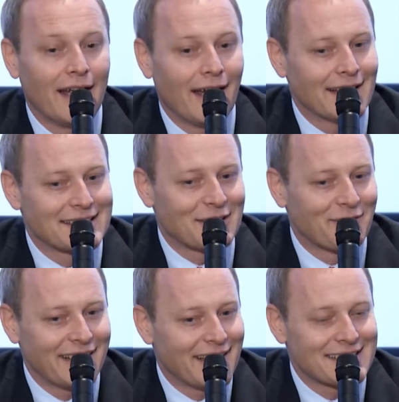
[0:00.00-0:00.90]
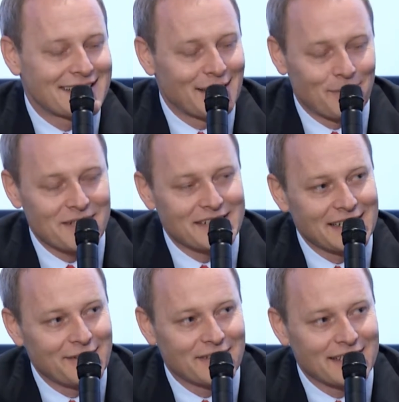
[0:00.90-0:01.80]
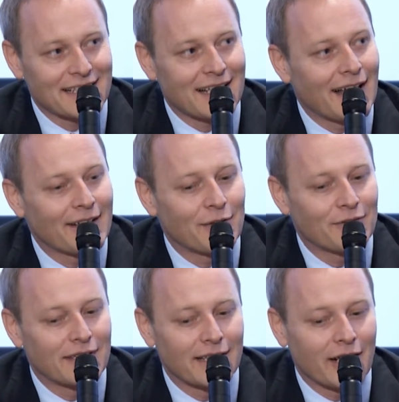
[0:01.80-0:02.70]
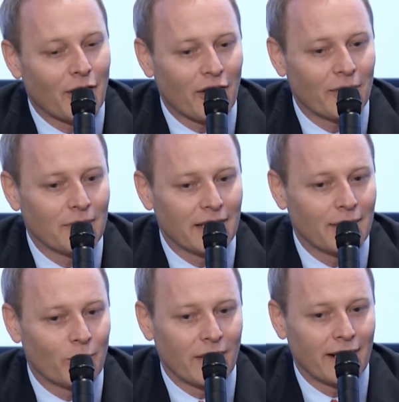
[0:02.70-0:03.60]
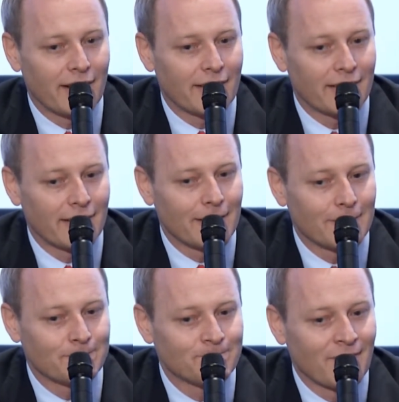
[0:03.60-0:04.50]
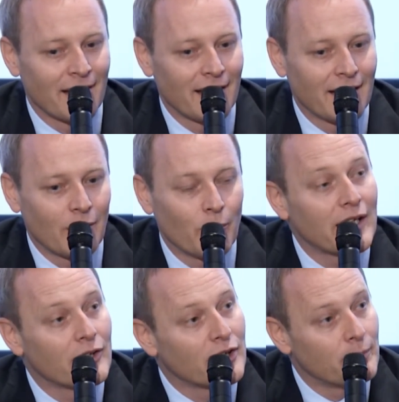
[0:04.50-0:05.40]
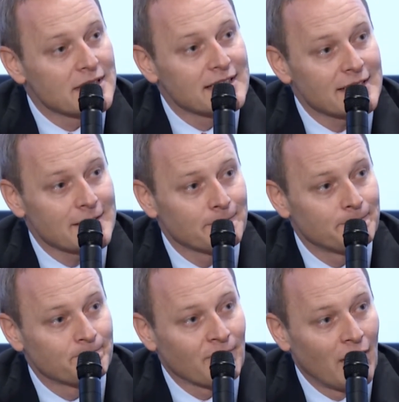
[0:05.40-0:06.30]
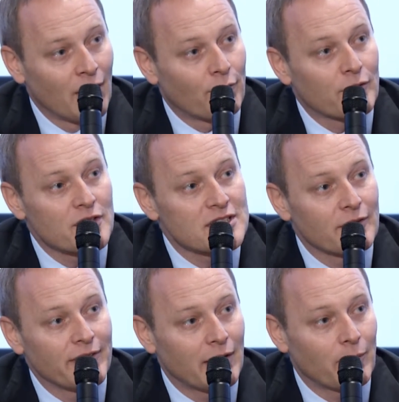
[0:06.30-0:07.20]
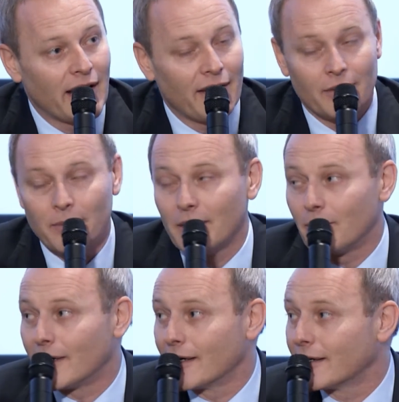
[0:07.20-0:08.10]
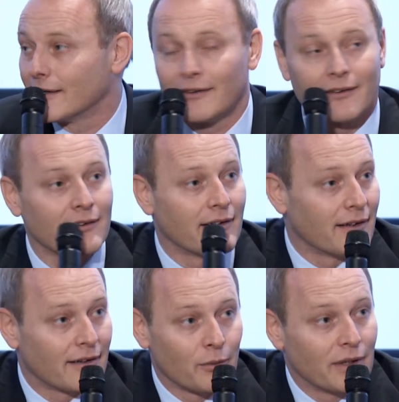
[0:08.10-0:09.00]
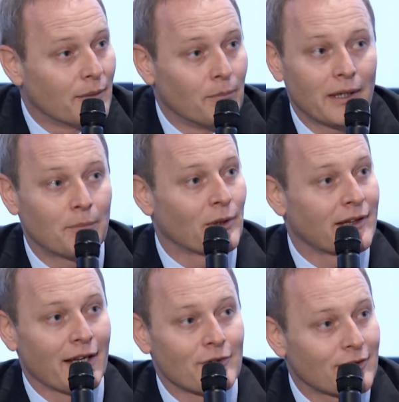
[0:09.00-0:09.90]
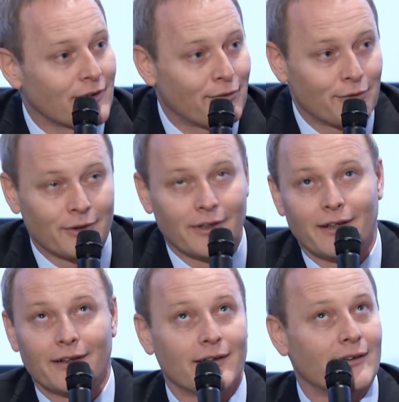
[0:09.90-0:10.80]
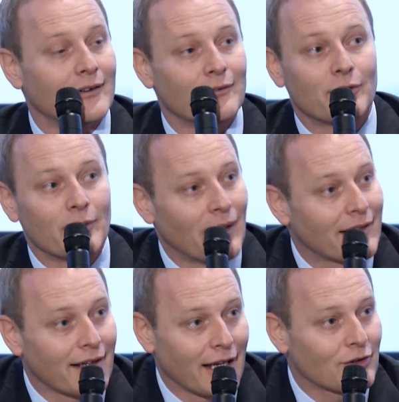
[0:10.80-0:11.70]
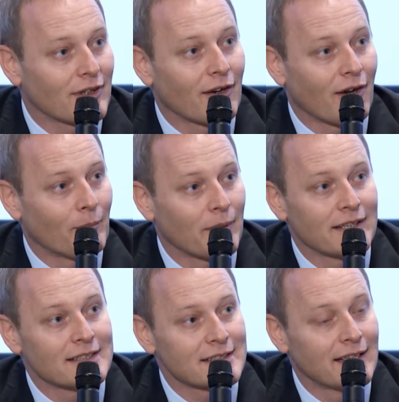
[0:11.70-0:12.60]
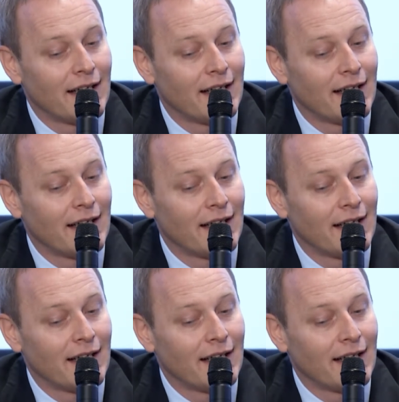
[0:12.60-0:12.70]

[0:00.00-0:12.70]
And Slovenia is still perceived as a kind of the economy where we can do the business. Of course, Slovenia will never be a market with a big potential for multinational companies.